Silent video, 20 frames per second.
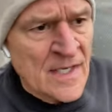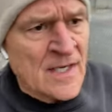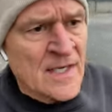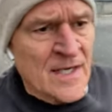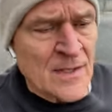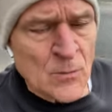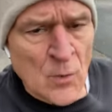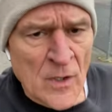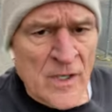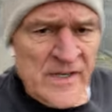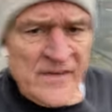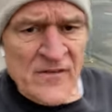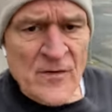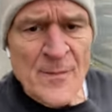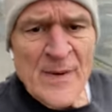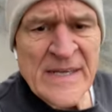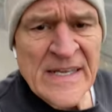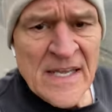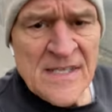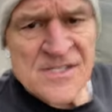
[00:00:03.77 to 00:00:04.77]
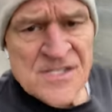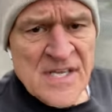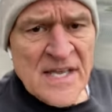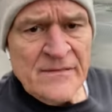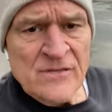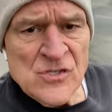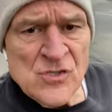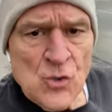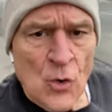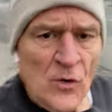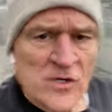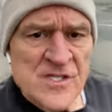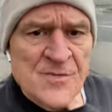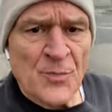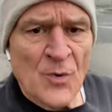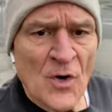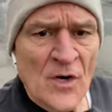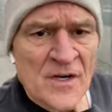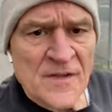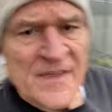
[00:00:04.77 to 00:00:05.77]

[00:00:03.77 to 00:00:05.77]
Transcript: Good morning, everybody. It's David George Brooke,